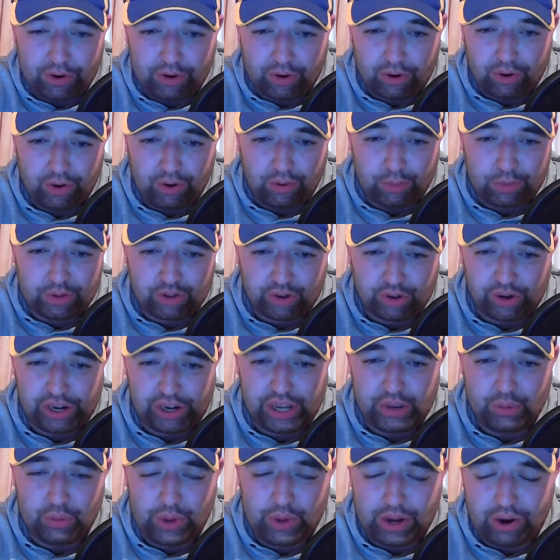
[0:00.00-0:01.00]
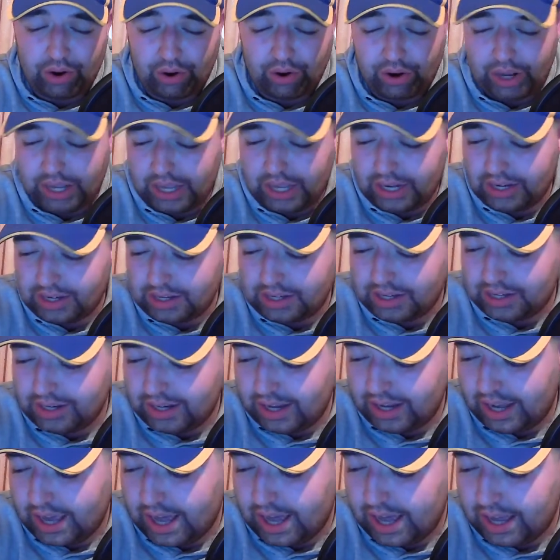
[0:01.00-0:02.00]
Group 3 winner in
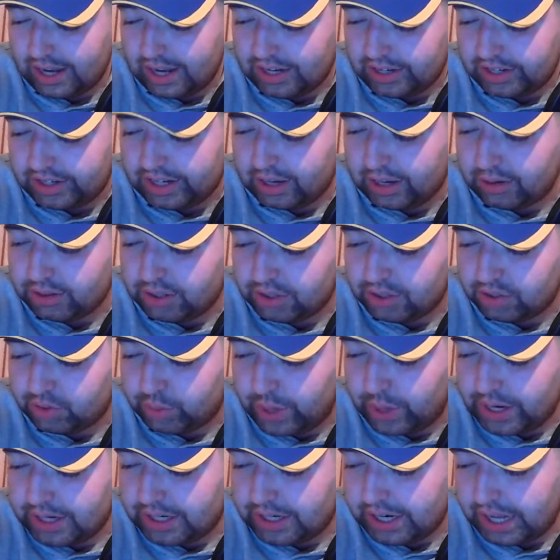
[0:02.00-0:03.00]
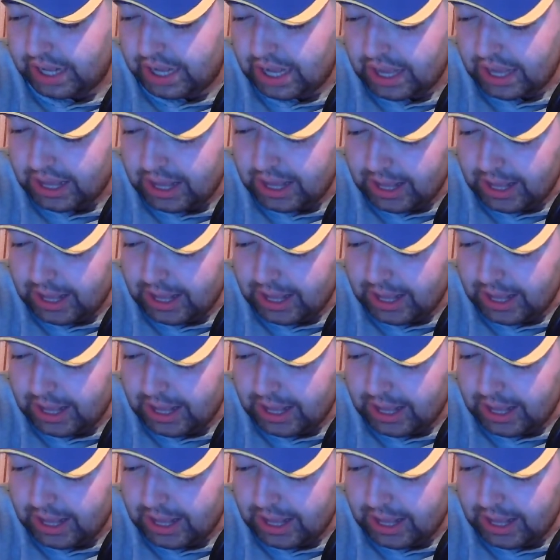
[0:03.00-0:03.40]
2020,